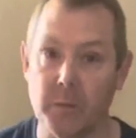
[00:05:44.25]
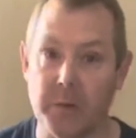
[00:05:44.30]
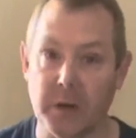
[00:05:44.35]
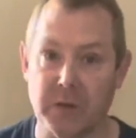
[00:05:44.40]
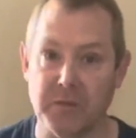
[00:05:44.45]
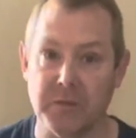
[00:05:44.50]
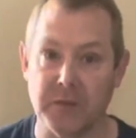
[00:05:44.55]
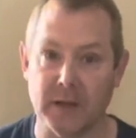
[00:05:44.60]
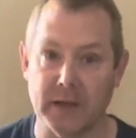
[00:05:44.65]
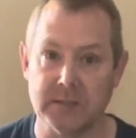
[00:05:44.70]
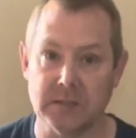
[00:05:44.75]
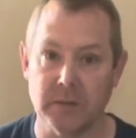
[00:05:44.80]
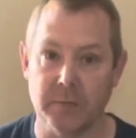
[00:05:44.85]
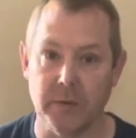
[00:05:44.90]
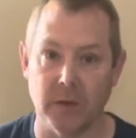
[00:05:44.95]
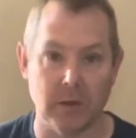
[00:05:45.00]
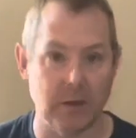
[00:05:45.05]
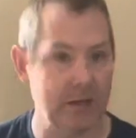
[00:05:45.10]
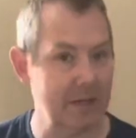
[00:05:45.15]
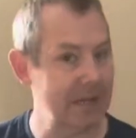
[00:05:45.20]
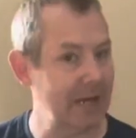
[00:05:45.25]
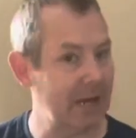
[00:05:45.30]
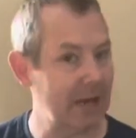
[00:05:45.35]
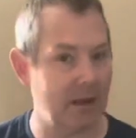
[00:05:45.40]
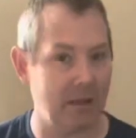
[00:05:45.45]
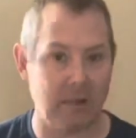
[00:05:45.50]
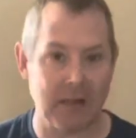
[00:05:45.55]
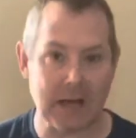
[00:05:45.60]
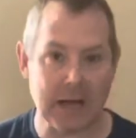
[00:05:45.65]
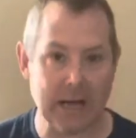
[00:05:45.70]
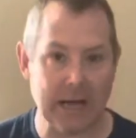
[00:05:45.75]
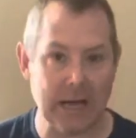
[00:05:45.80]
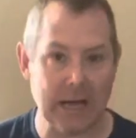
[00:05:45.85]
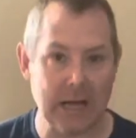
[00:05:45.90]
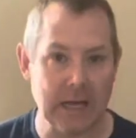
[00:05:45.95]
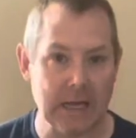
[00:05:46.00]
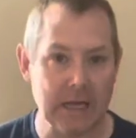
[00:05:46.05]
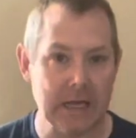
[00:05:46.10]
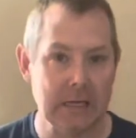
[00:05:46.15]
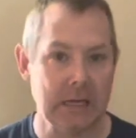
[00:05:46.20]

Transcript: bit of flexibility, not a lot,